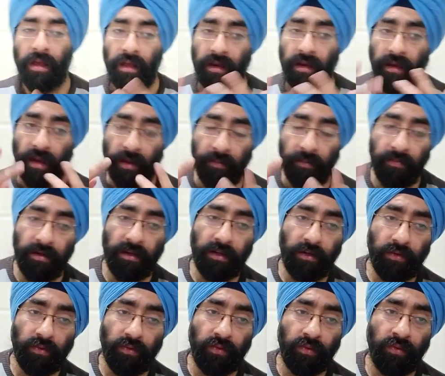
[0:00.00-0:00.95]
Number
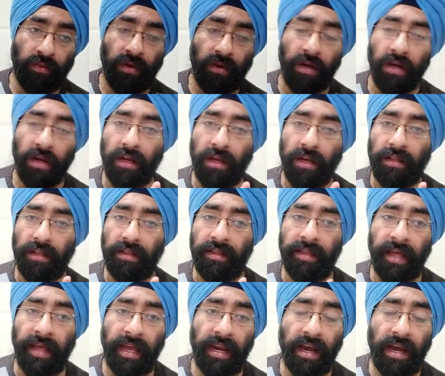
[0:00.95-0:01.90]
two,
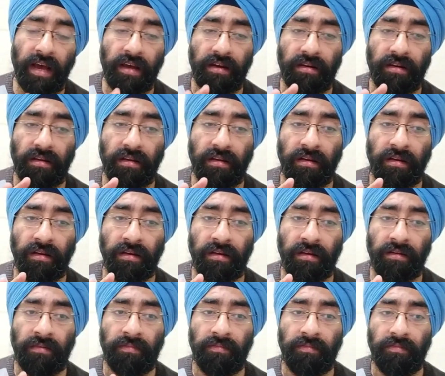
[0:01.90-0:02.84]
there
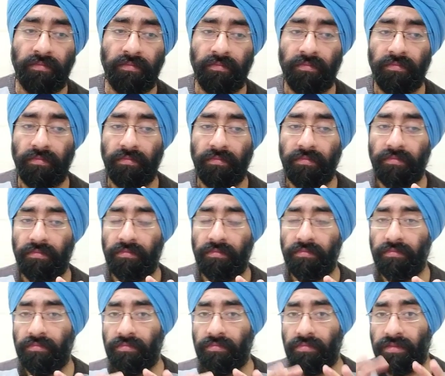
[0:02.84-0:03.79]
are
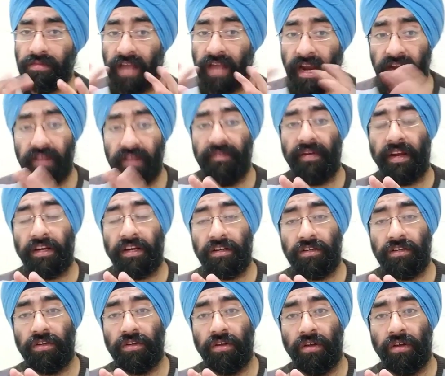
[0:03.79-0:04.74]
side
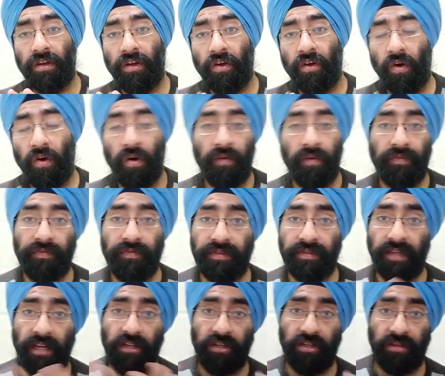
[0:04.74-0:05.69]
effects of
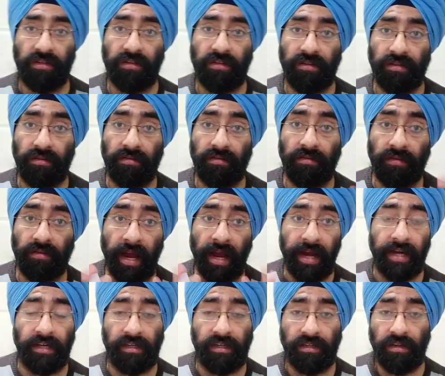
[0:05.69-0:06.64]
such
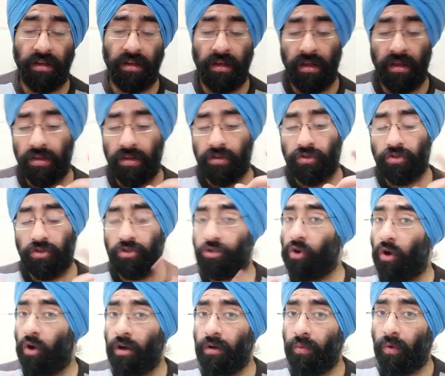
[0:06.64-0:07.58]
diets.
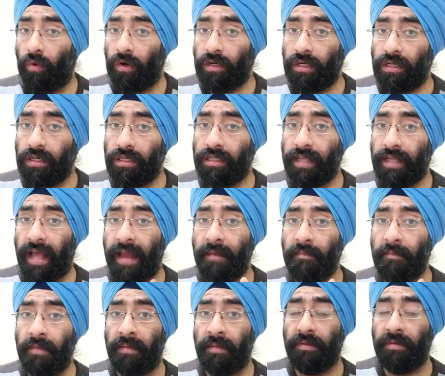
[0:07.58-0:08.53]
Salt waters
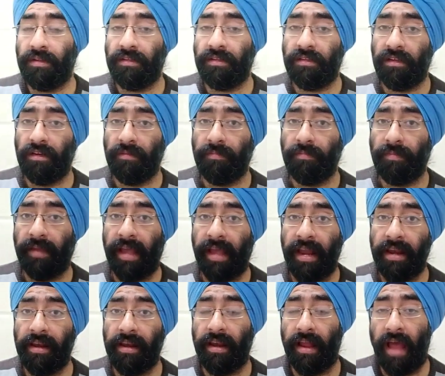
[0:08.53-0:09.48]
and maple syrup
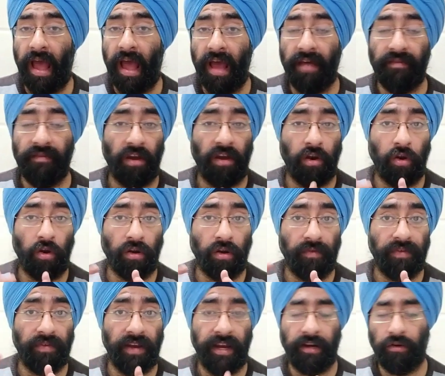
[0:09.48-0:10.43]
can have a lot
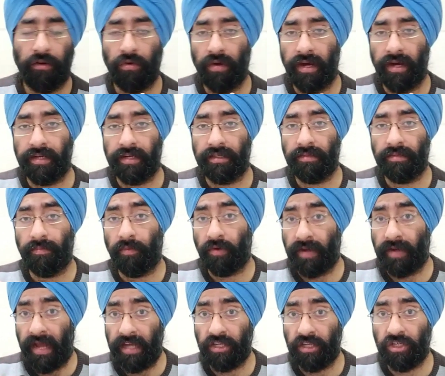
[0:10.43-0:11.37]
of electrolytes,
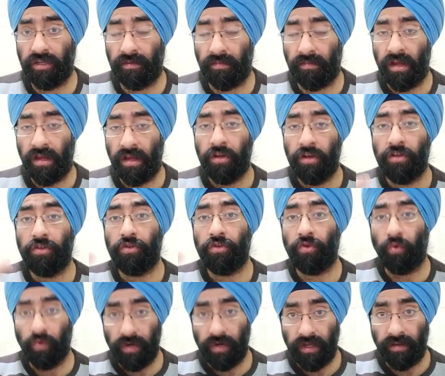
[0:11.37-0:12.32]
potassium,
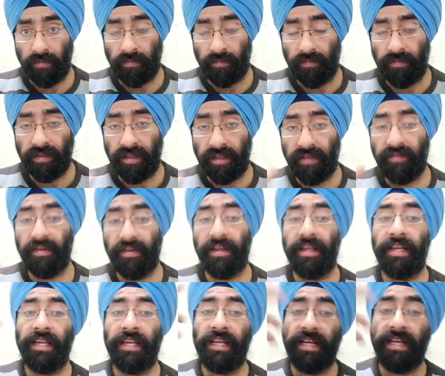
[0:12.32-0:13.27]
sodium. They will
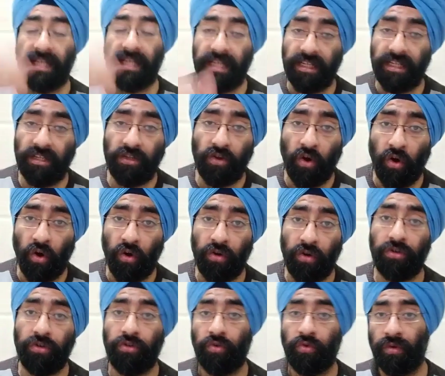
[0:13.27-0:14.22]
increase
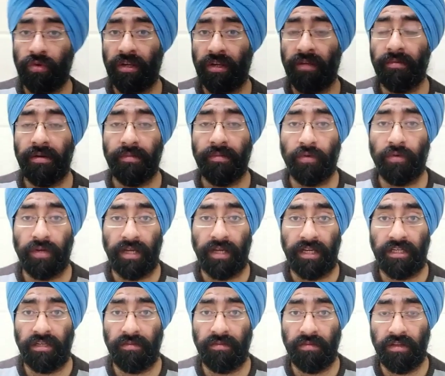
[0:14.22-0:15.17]
your sodium and
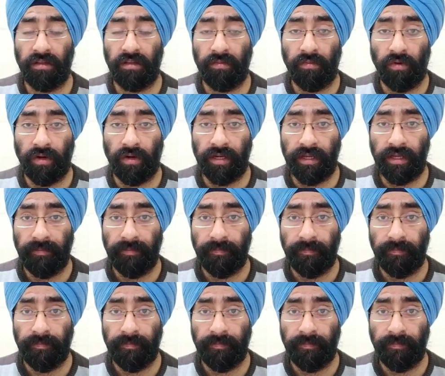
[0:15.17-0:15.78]
potassium in the body.